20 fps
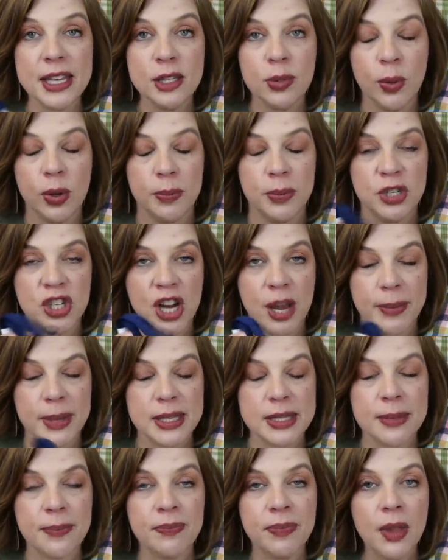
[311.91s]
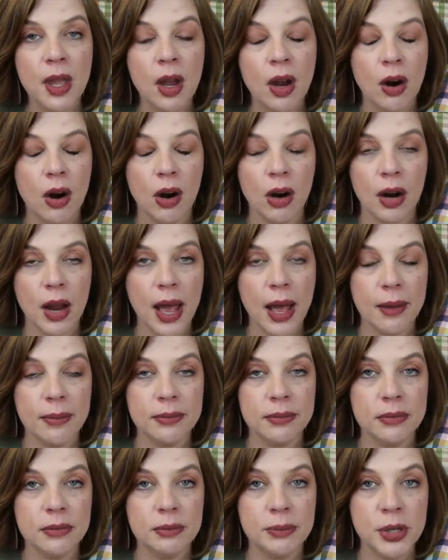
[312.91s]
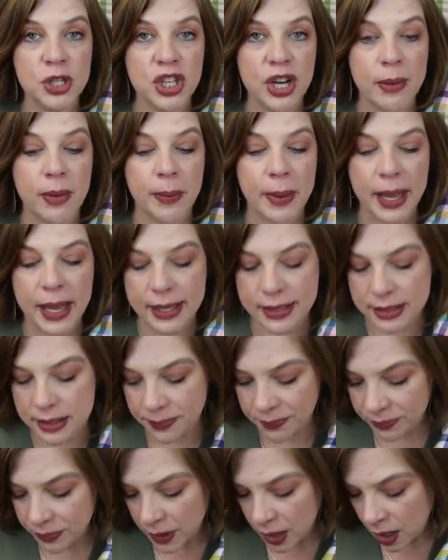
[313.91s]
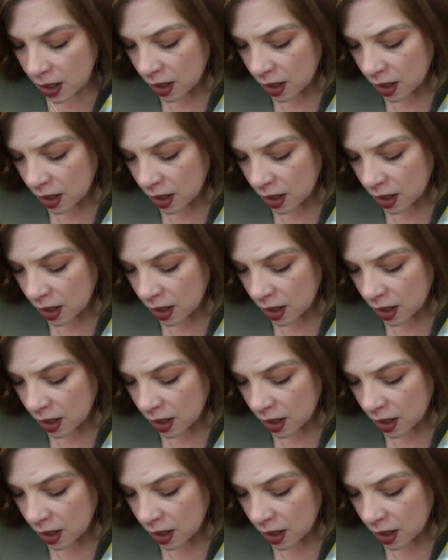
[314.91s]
Eastwood pajamas, or um, pajama pants.